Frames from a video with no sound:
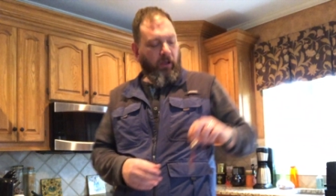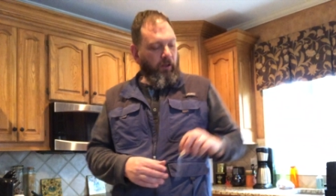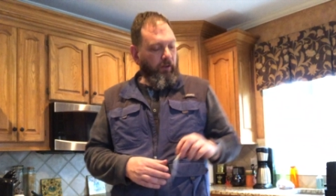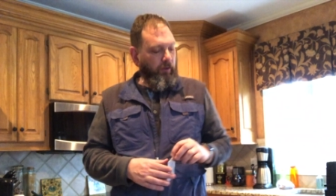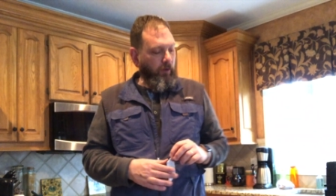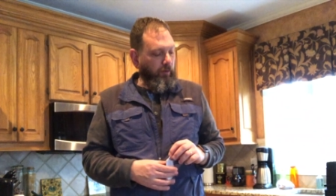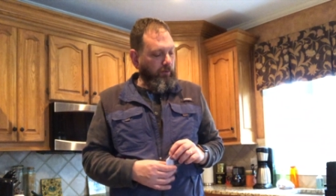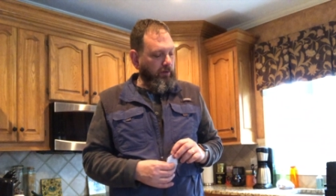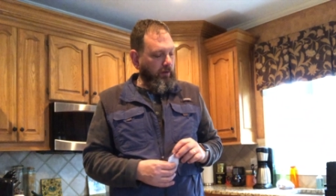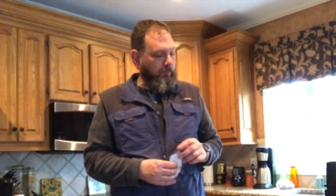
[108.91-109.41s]

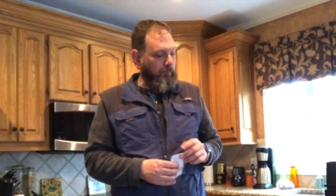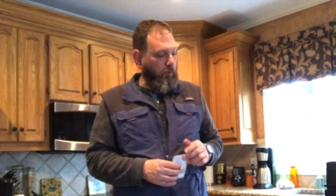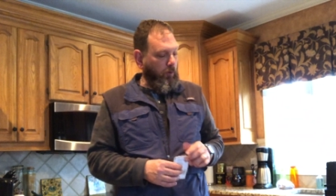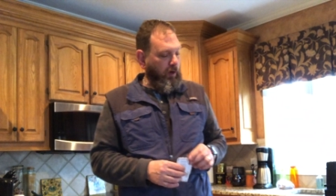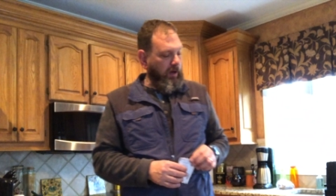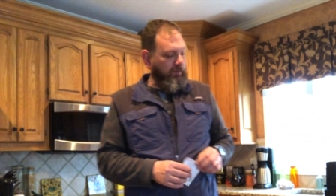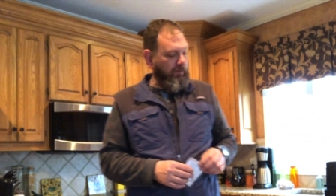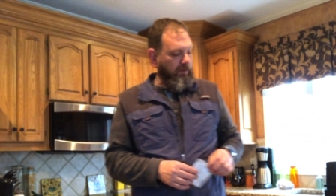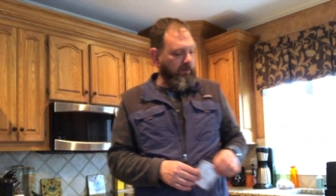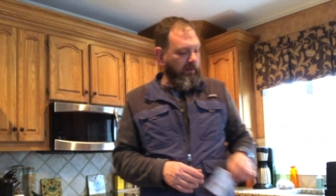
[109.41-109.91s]
those are the 4
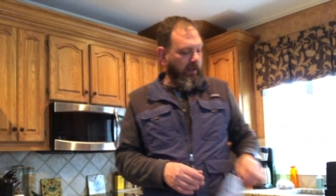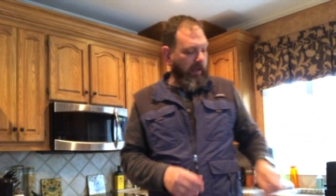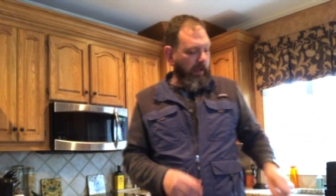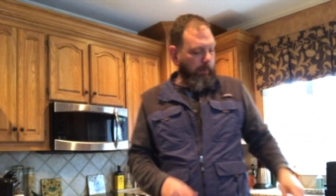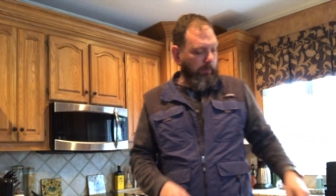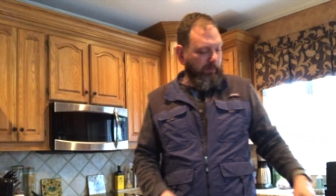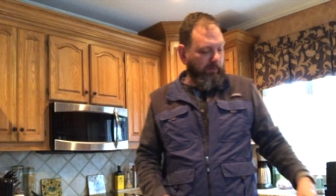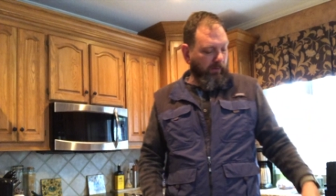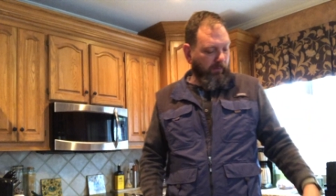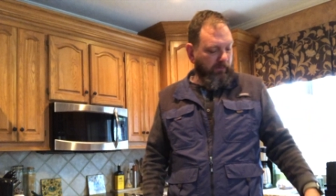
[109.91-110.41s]
different
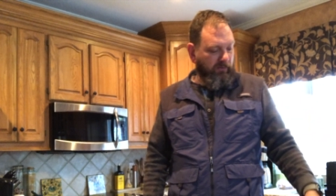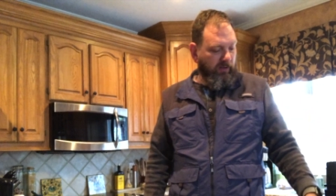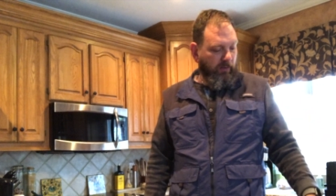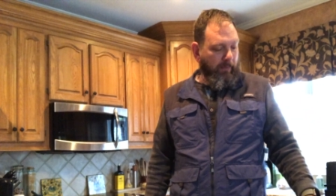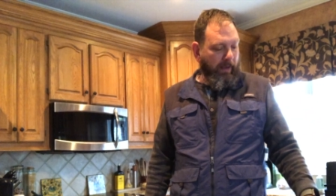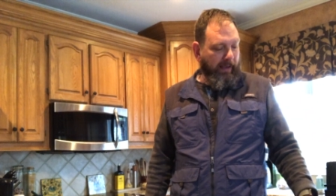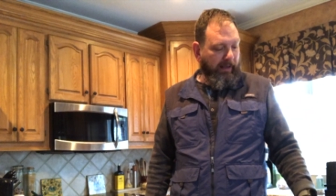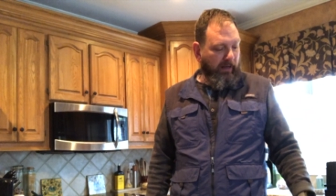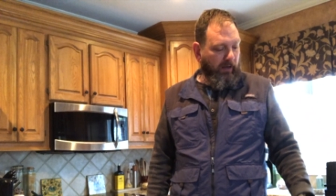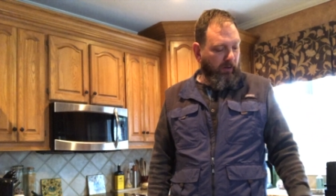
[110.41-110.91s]
types of
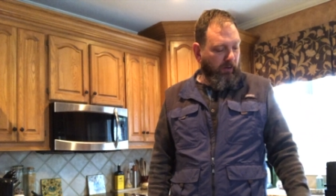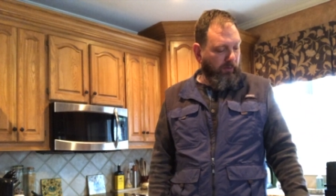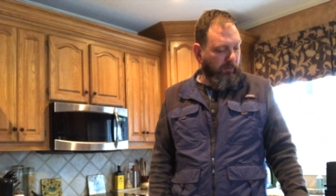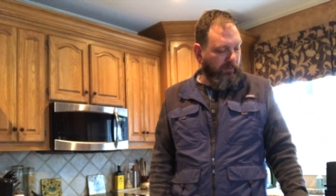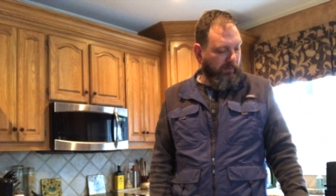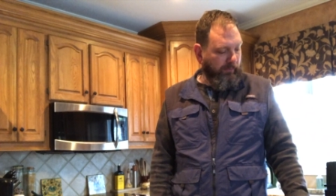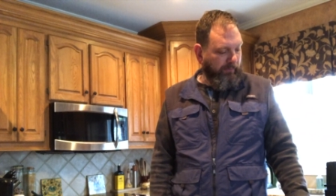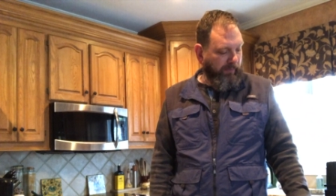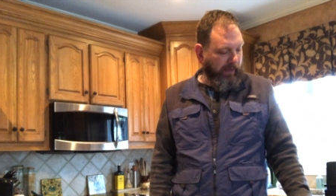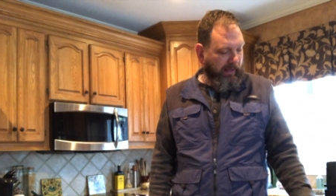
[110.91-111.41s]

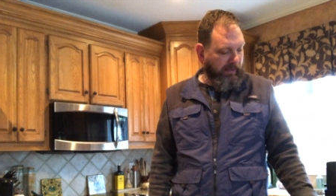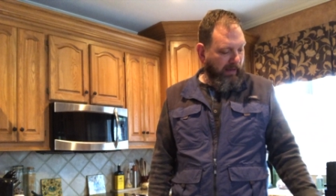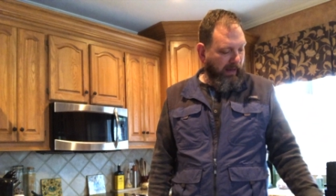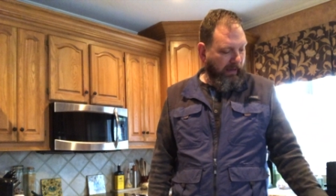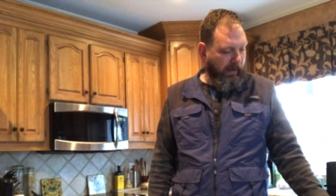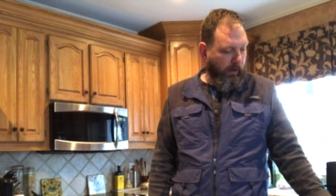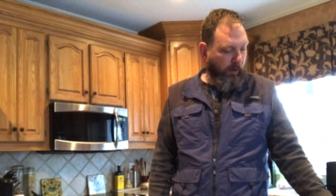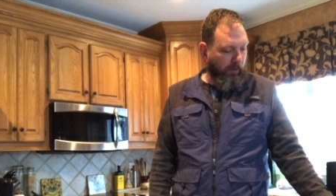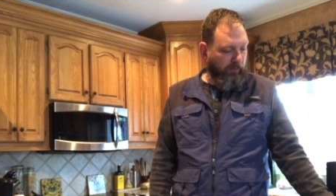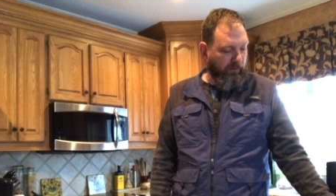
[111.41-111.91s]
tomatoes, and then I'm
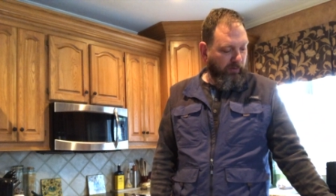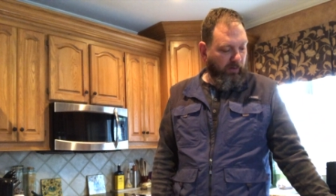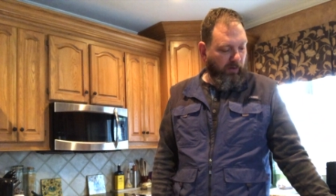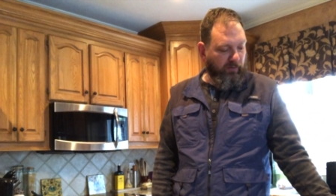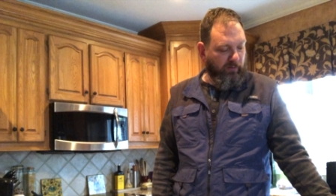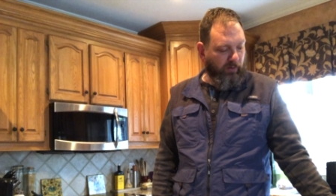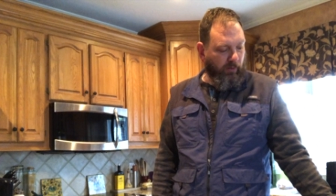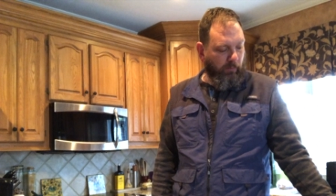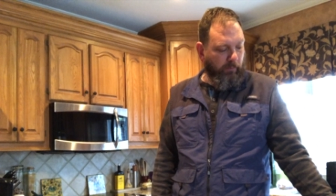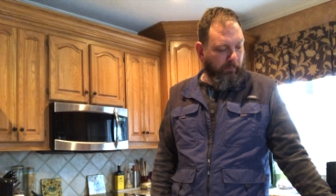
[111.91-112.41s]
going to also do
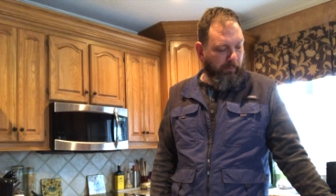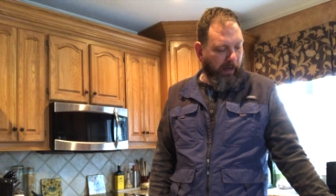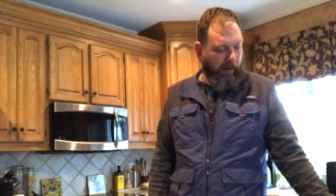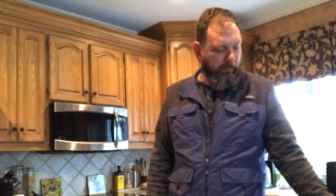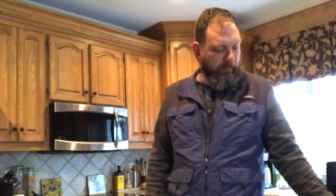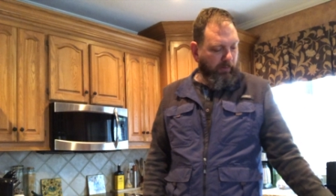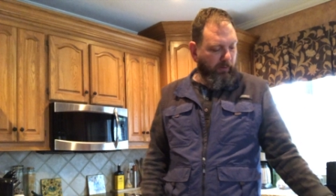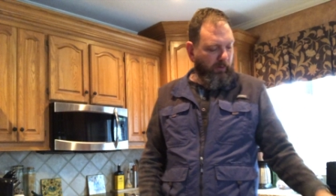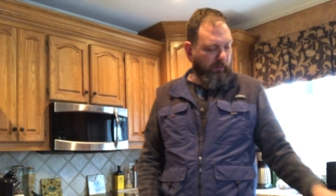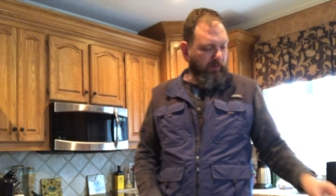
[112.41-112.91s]
some
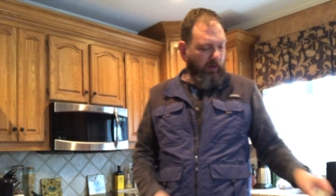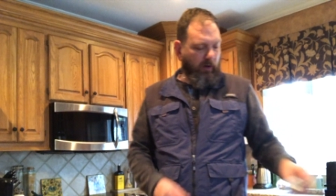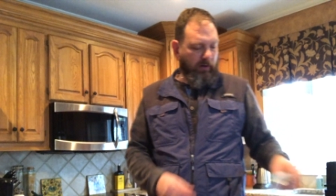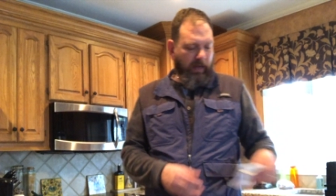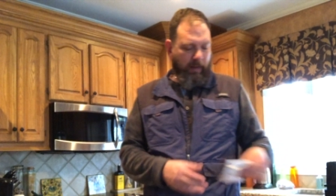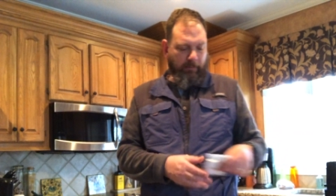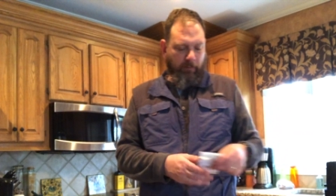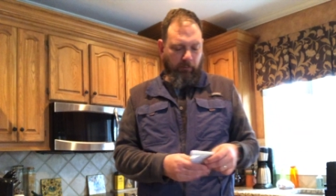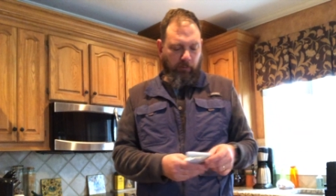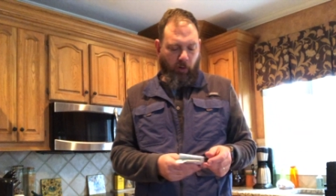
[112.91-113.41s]
peppers. I'll
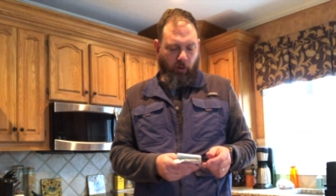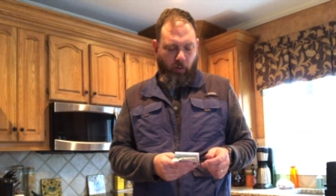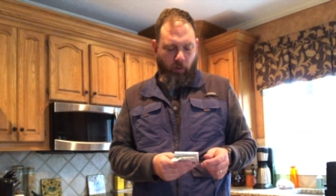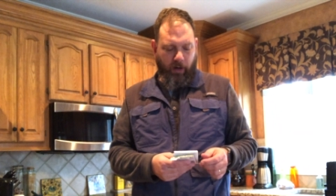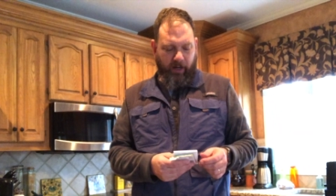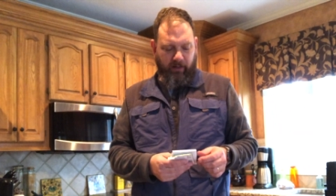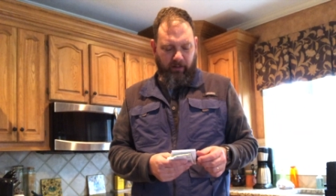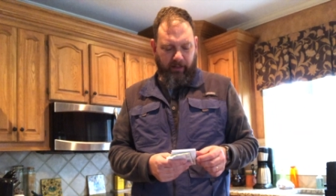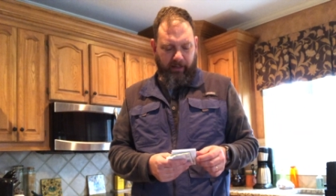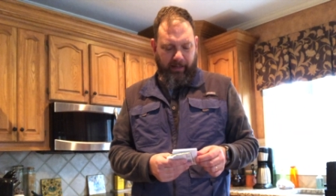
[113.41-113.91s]
name them real
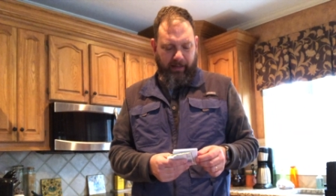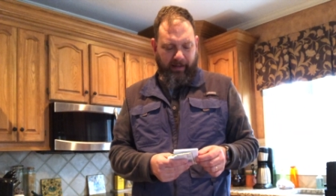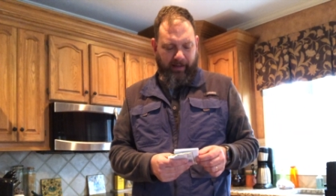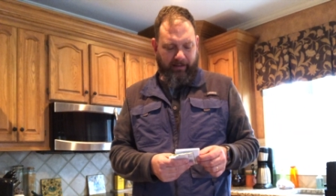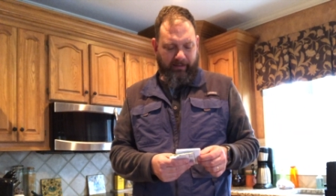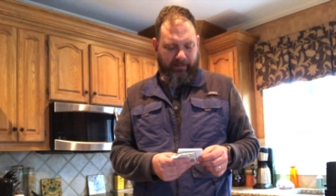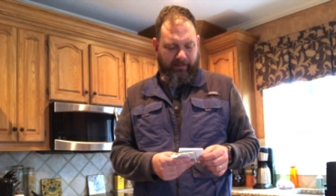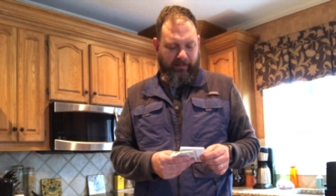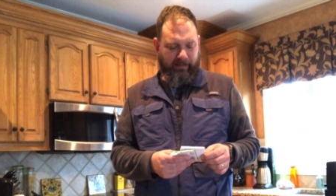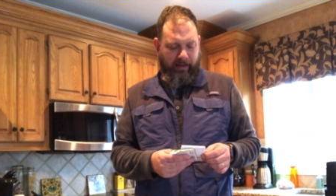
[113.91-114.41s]
quickly.
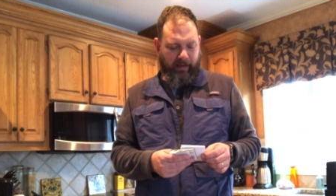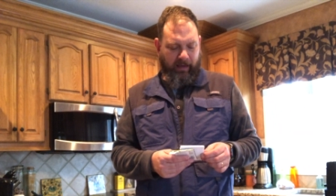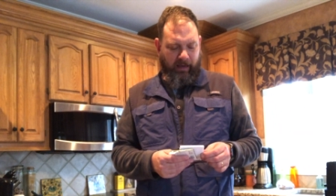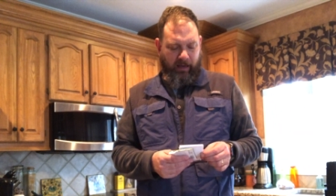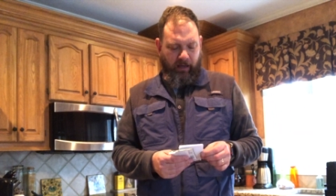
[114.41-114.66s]
It's